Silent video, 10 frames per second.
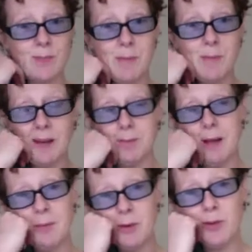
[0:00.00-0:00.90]
ripping.
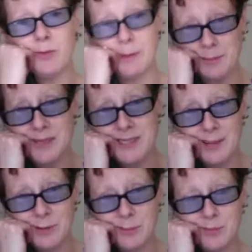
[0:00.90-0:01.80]
People who rip
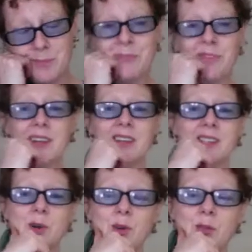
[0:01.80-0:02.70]
stuff.
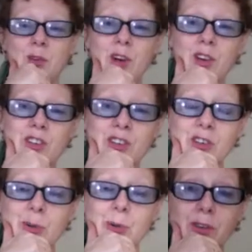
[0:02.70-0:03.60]
So if you've got
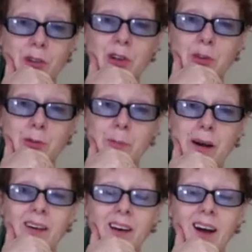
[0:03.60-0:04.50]
a
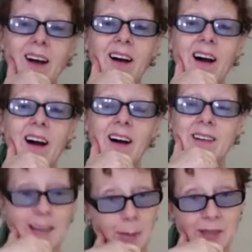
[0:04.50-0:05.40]
ripper,
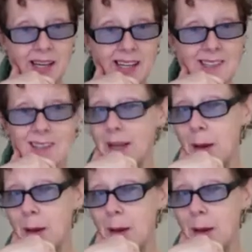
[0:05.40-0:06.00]
laminate.